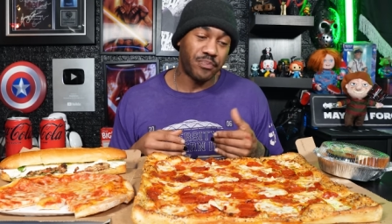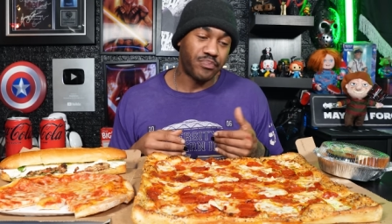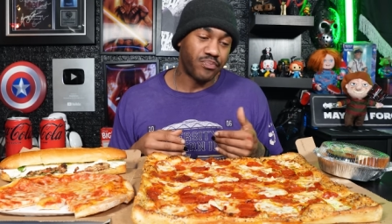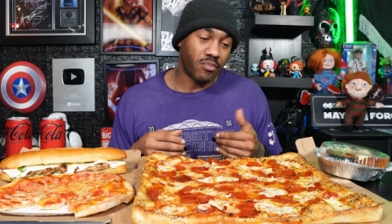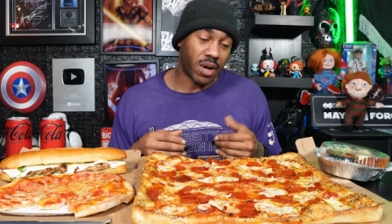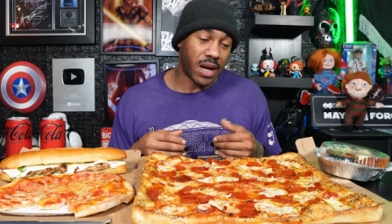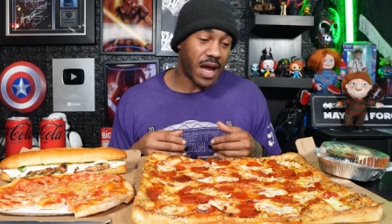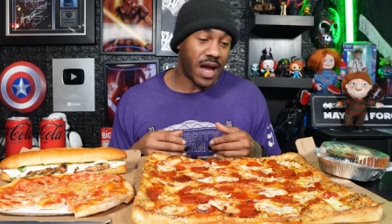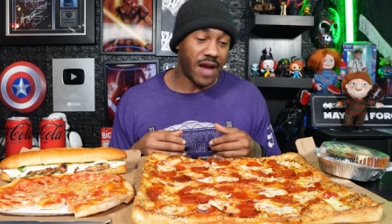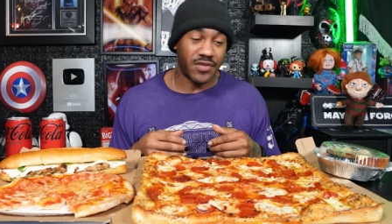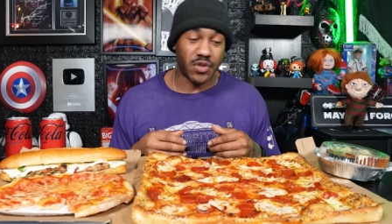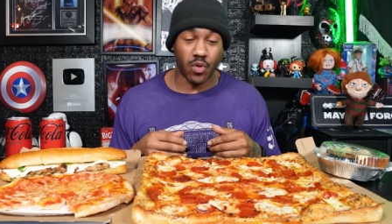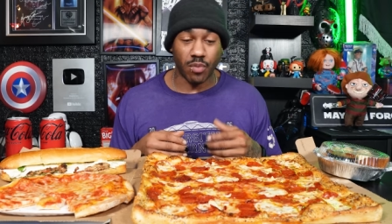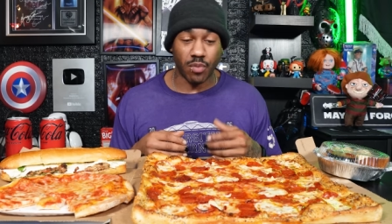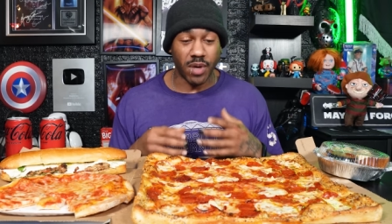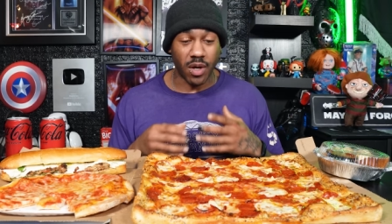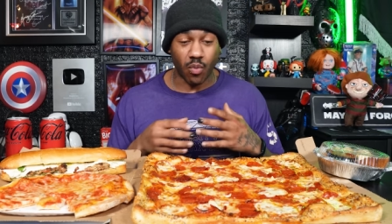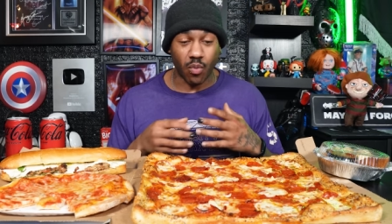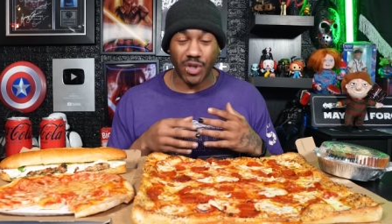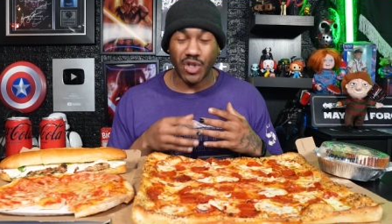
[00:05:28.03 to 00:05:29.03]
but I have to
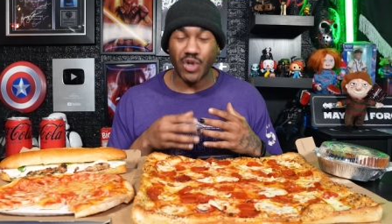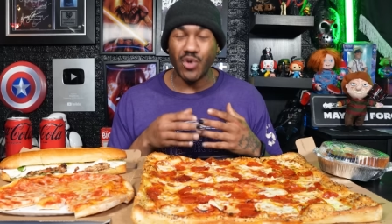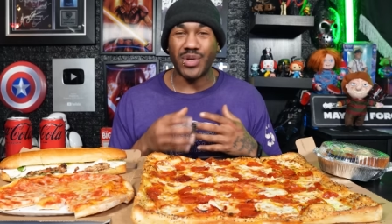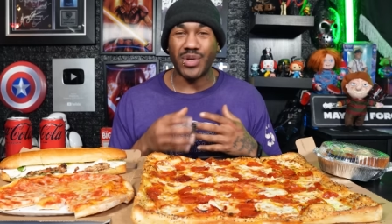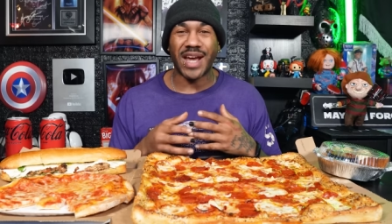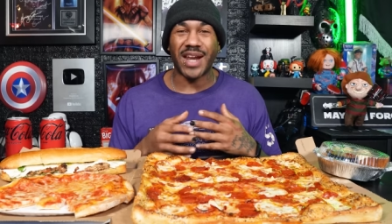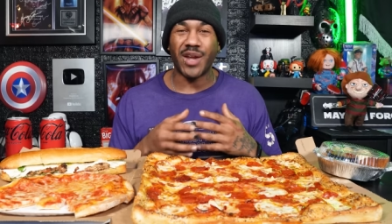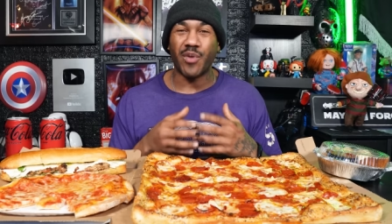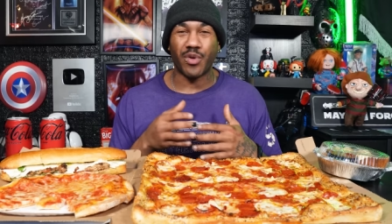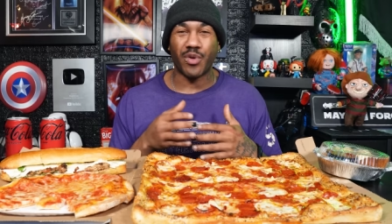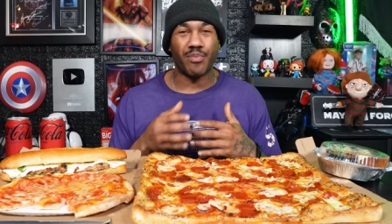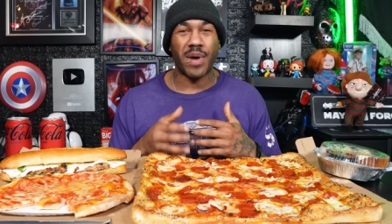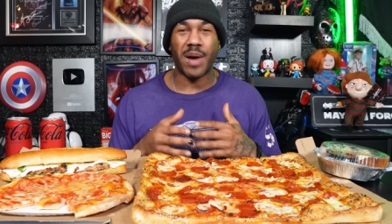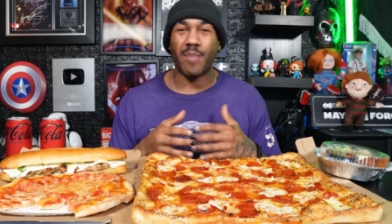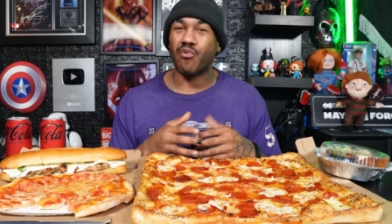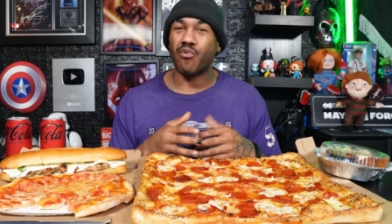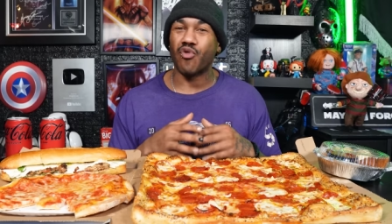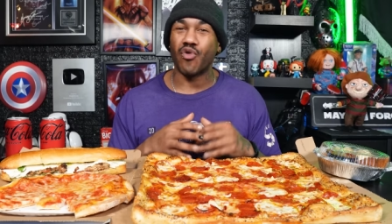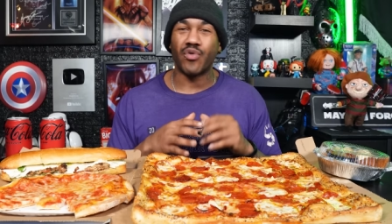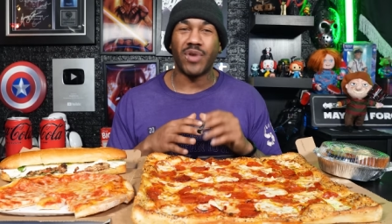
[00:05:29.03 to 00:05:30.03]
admit, when you get it with
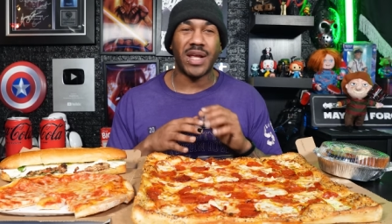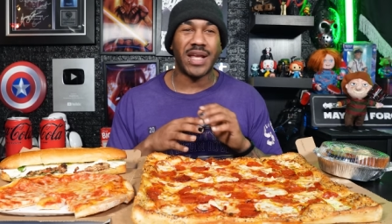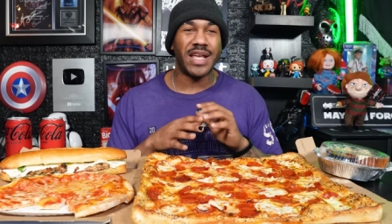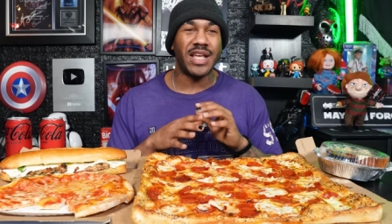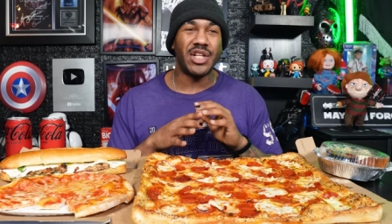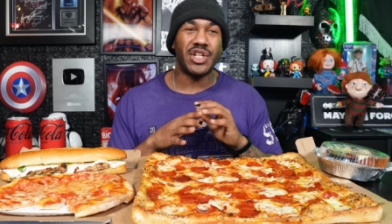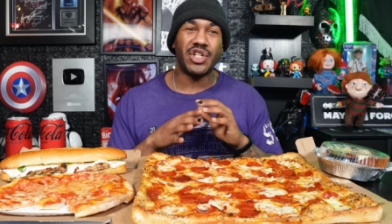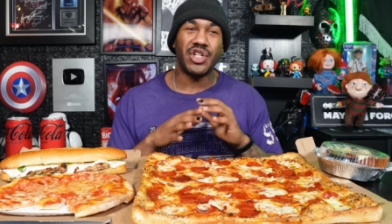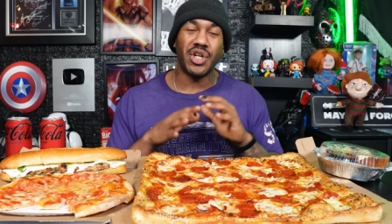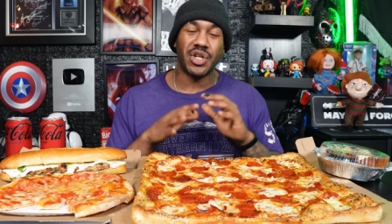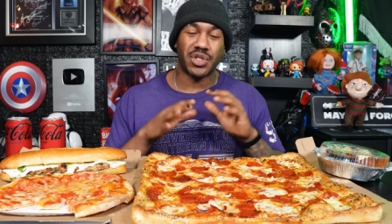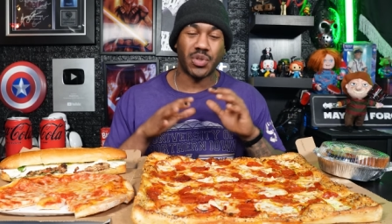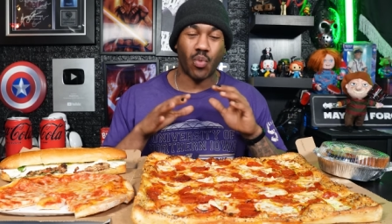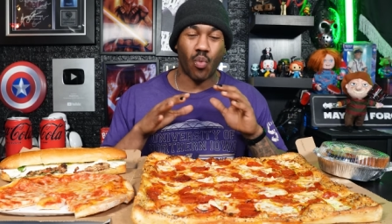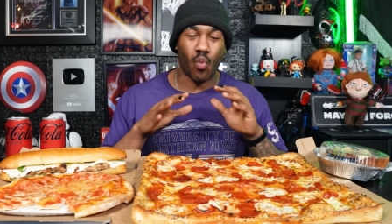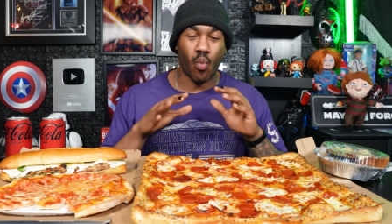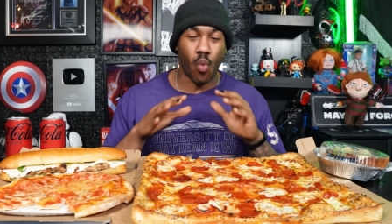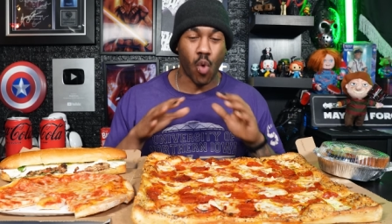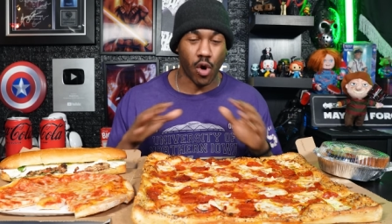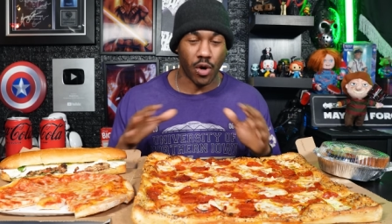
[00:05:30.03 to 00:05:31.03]
pepperoni, it just
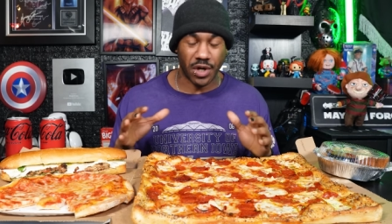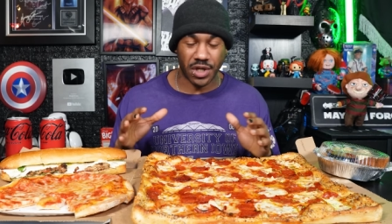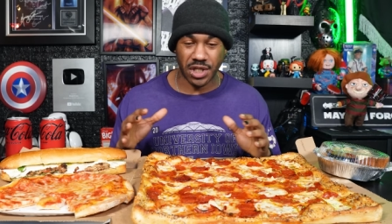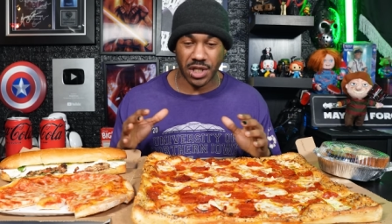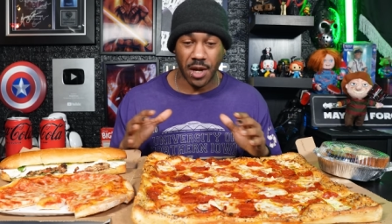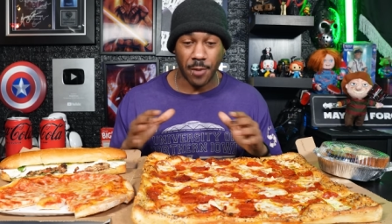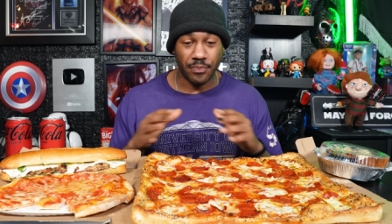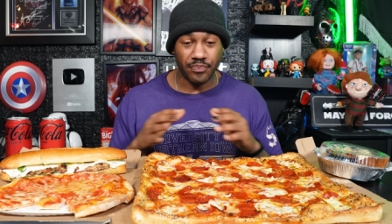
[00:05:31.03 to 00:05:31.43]
works.